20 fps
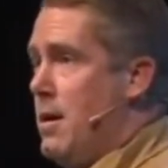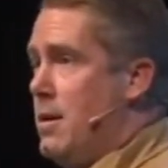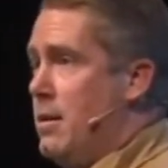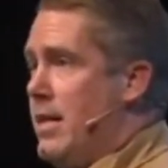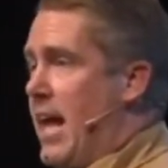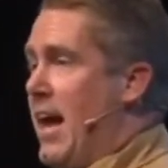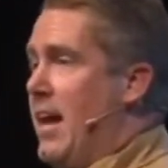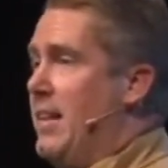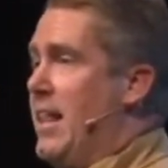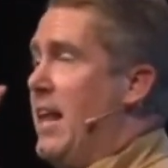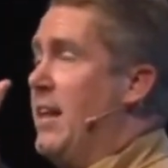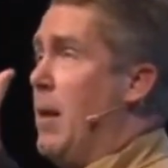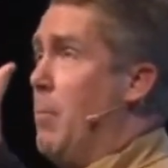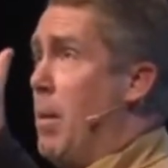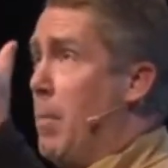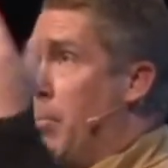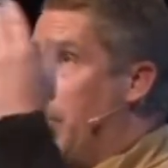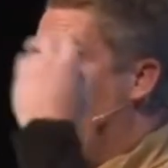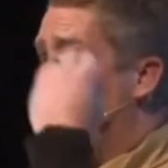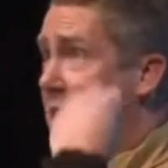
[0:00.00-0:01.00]

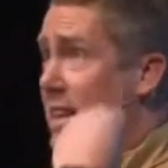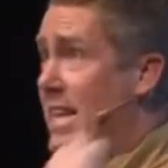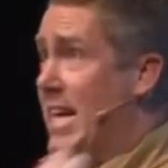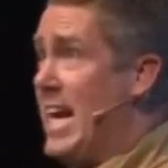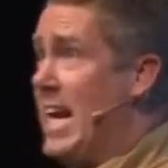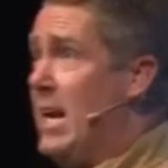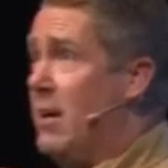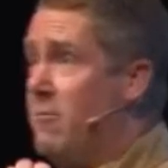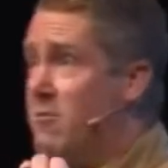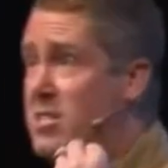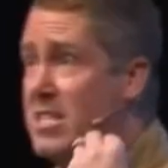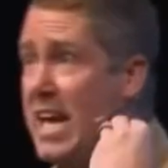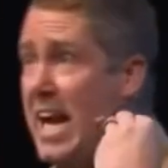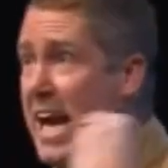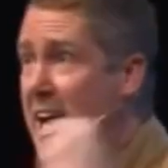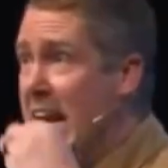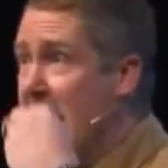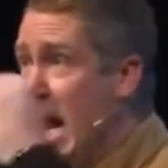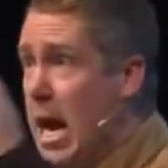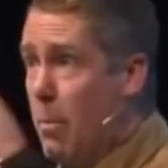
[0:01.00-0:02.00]
that believes
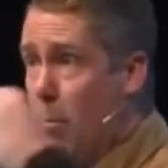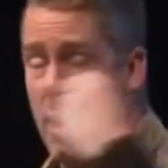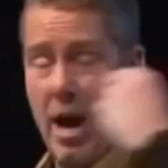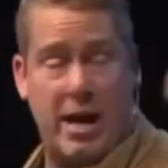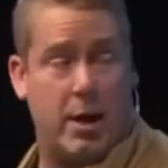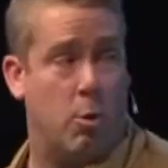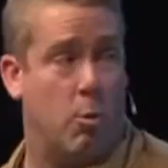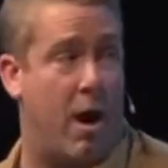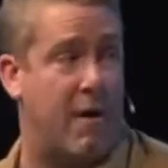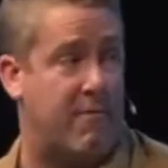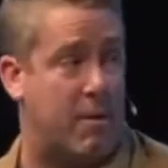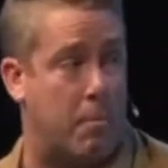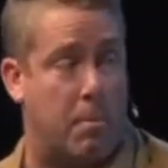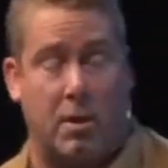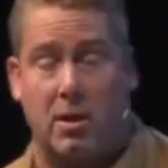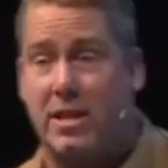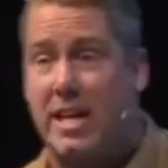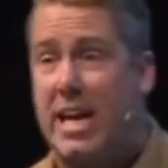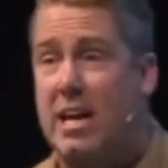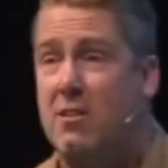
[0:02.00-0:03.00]
in him, right? Whoever
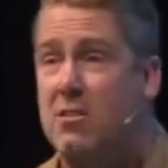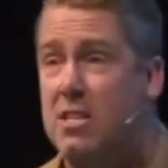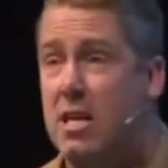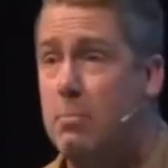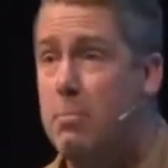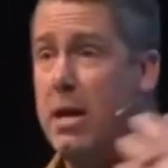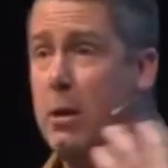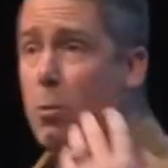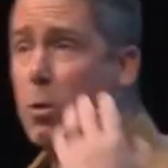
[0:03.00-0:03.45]
believes in me